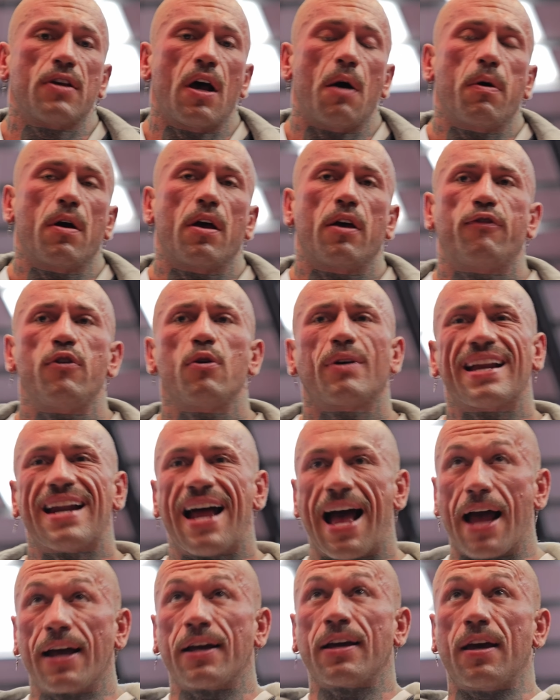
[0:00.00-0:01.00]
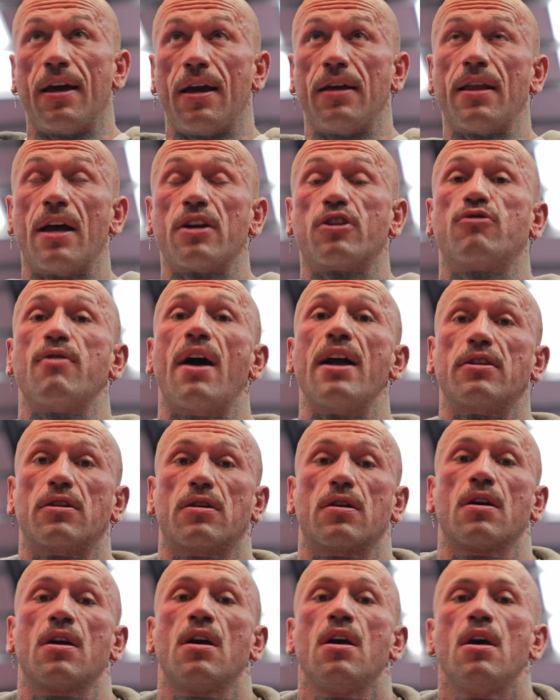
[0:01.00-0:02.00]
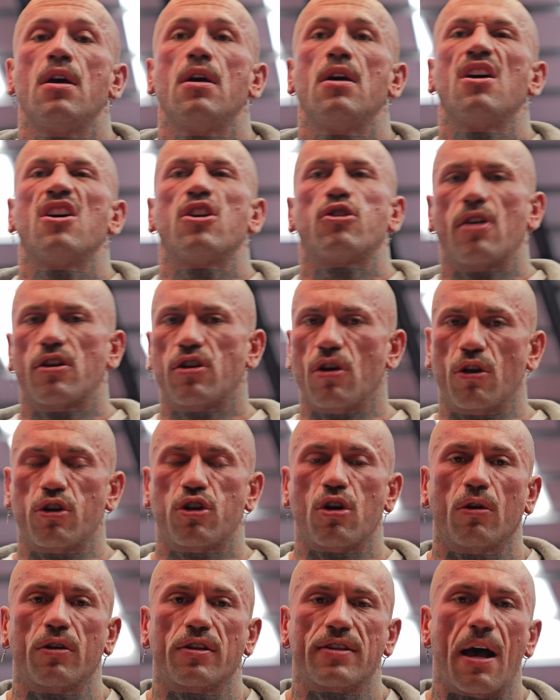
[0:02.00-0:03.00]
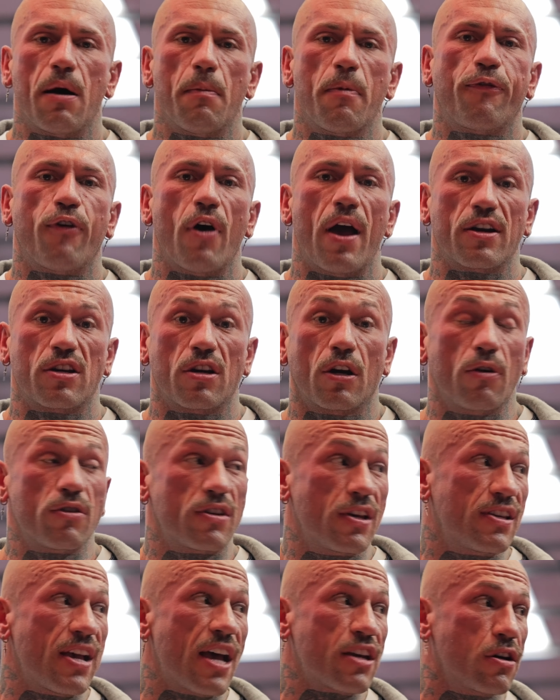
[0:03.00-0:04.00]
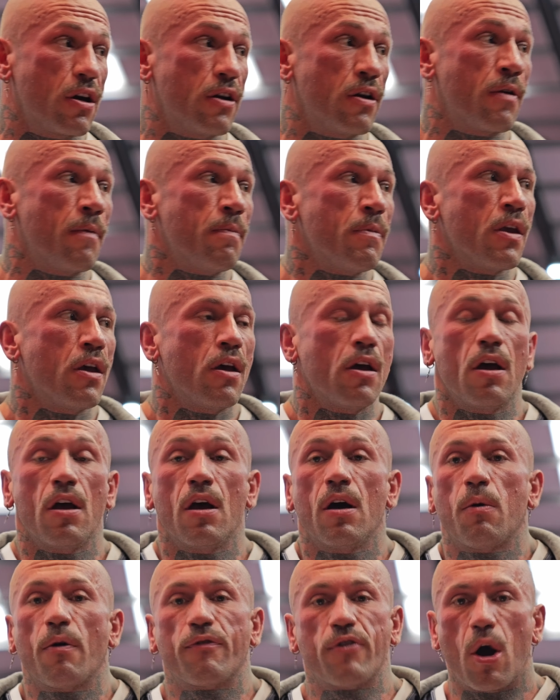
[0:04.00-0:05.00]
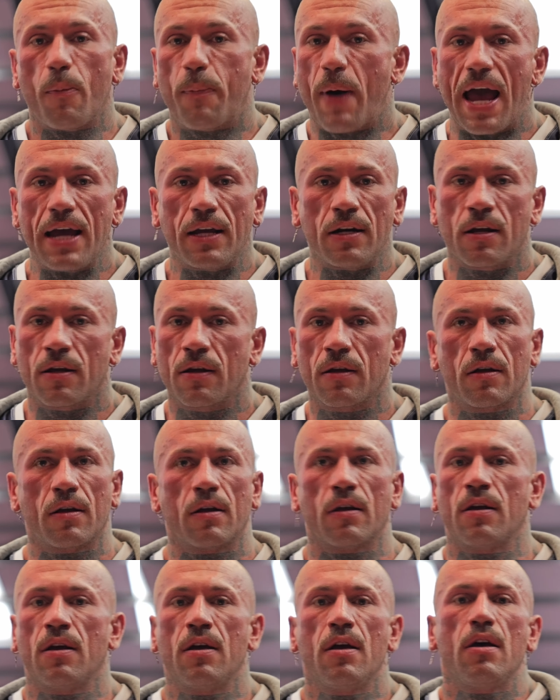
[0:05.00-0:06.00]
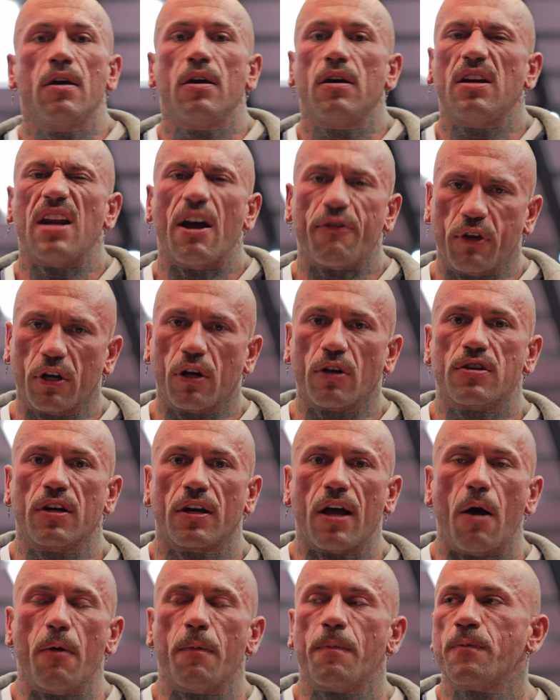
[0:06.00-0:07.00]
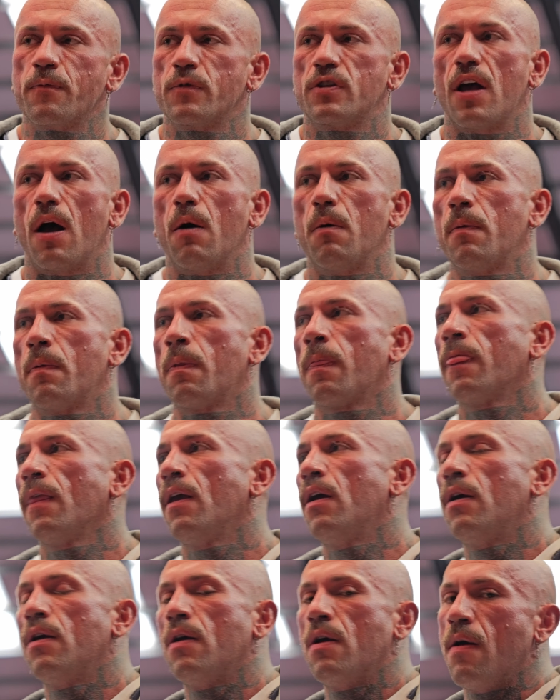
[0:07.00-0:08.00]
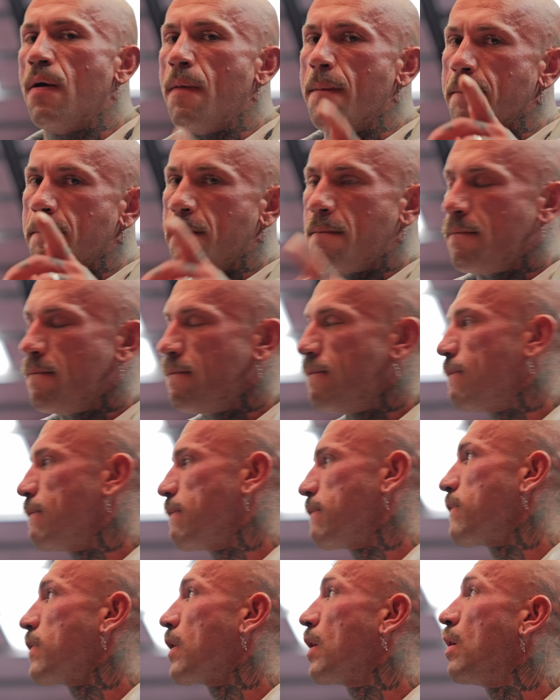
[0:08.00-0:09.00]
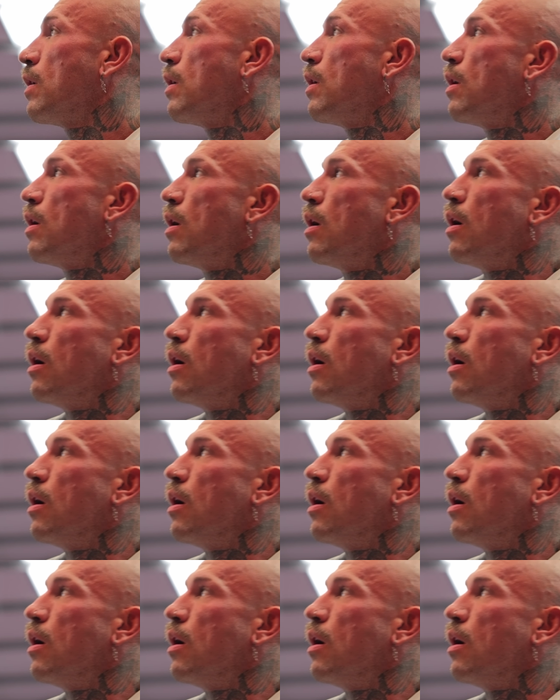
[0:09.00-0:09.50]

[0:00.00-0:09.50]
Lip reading: So if you can hang in that stretch all your shoulders out before you actually go into the session with no pain, you're definitely good to go. So, right guys, so my